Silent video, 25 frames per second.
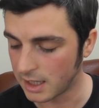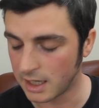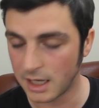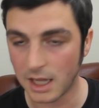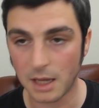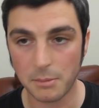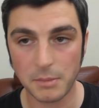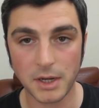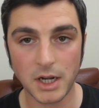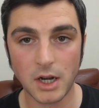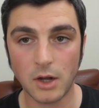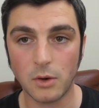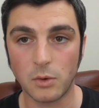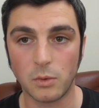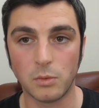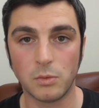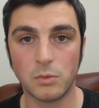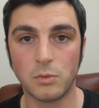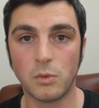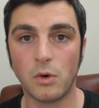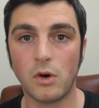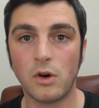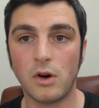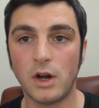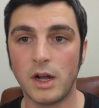Let me know
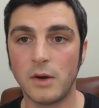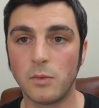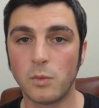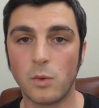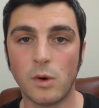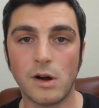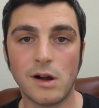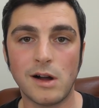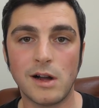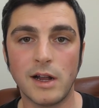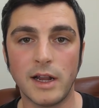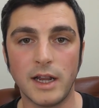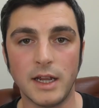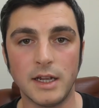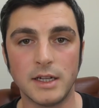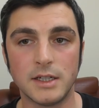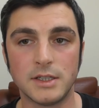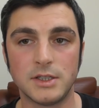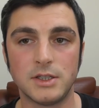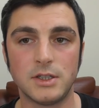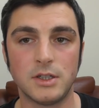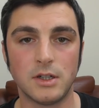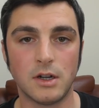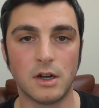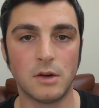what and why
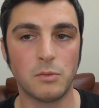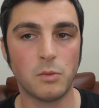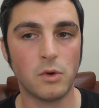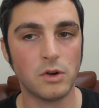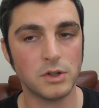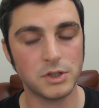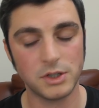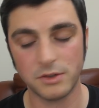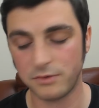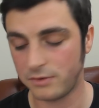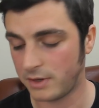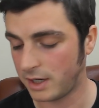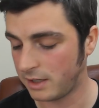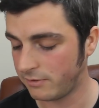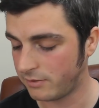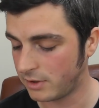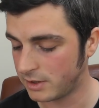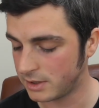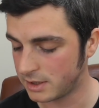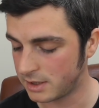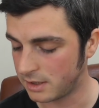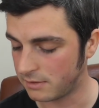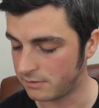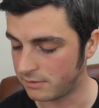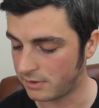is your, what's your
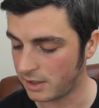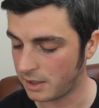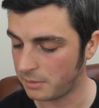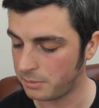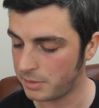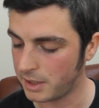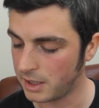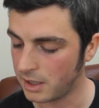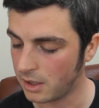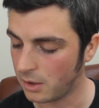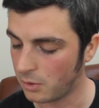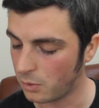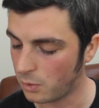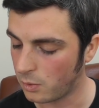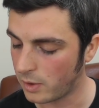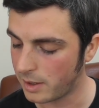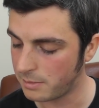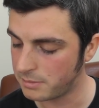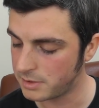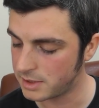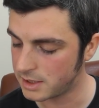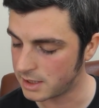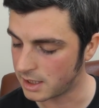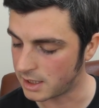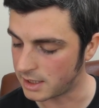favourite vaping
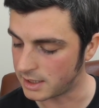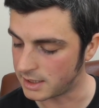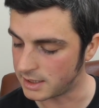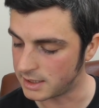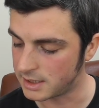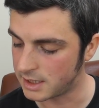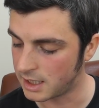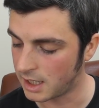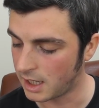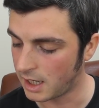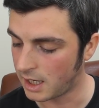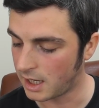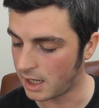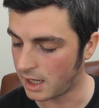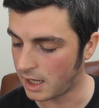website?